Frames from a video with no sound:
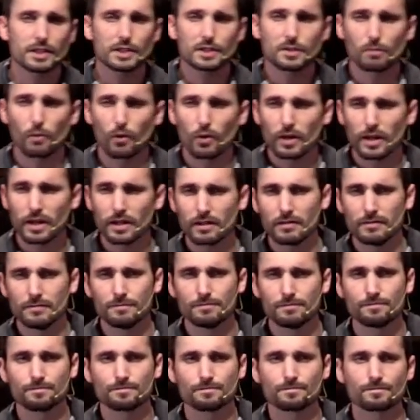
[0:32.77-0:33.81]
this morning.
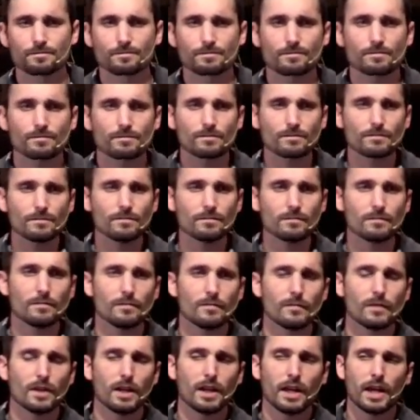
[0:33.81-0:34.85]

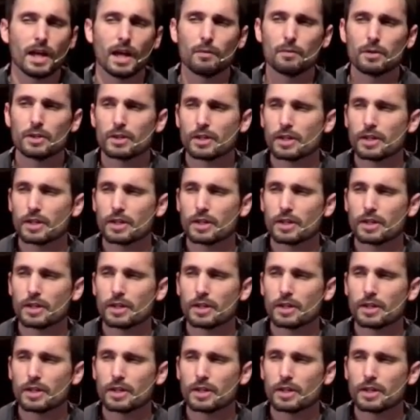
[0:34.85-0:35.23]
And